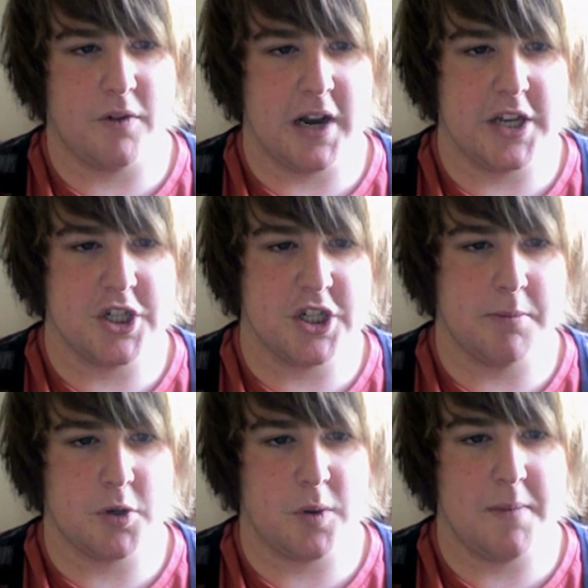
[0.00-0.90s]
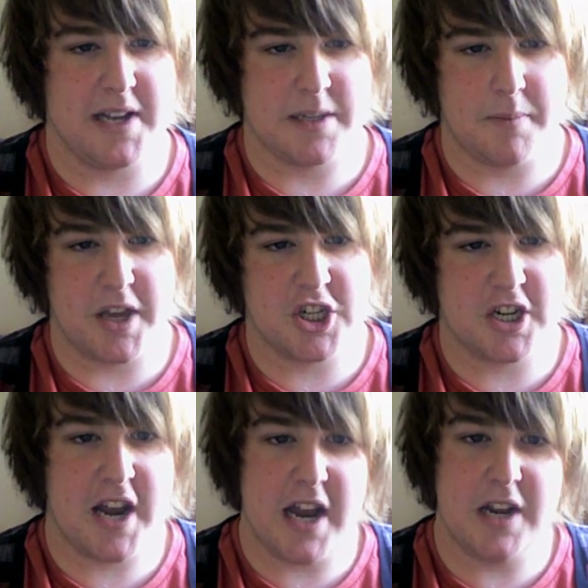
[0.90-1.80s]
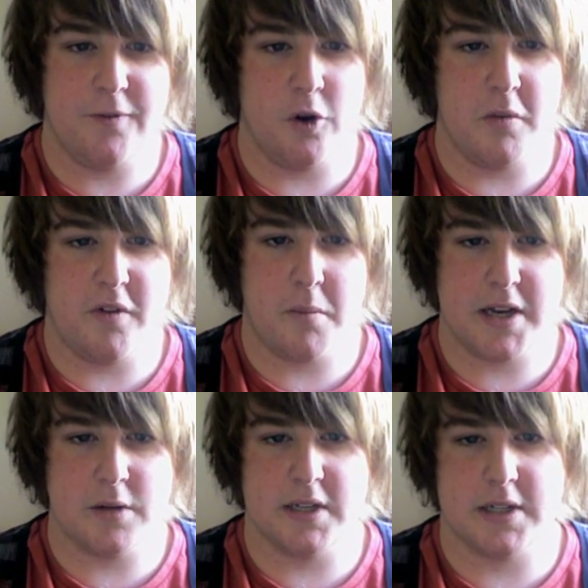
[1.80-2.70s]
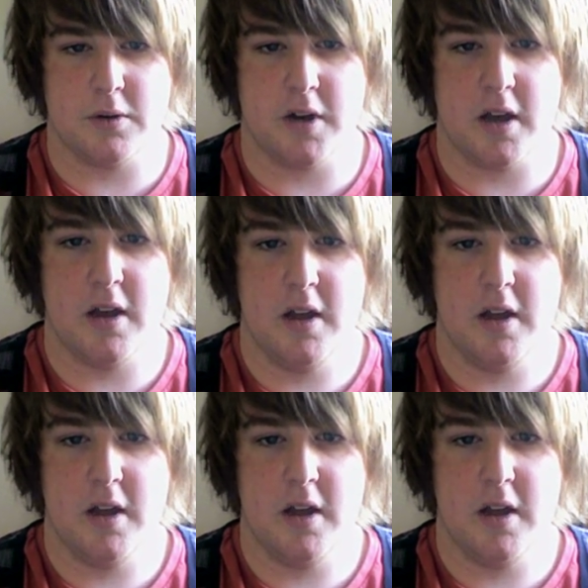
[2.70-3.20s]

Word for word: relationship between masturbation and any form of a mental disorder.